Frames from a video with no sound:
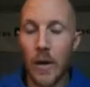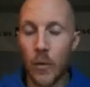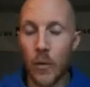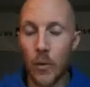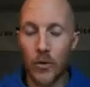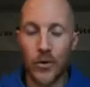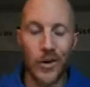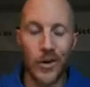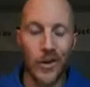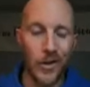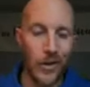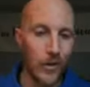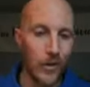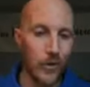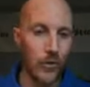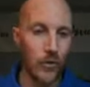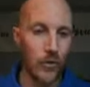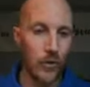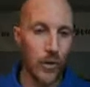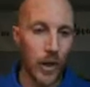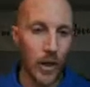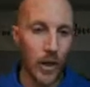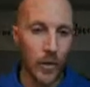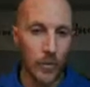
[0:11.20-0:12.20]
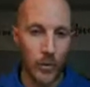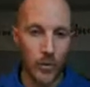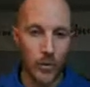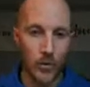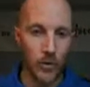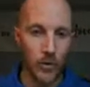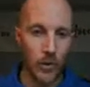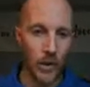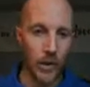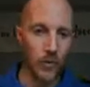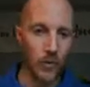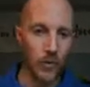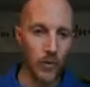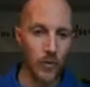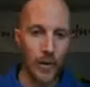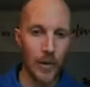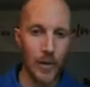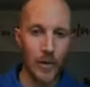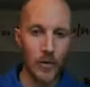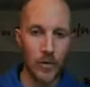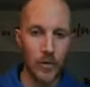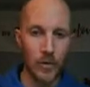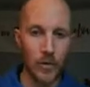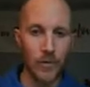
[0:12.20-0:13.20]
I want you to describe those
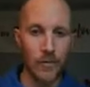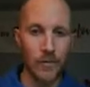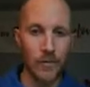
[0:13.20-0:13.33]
transformations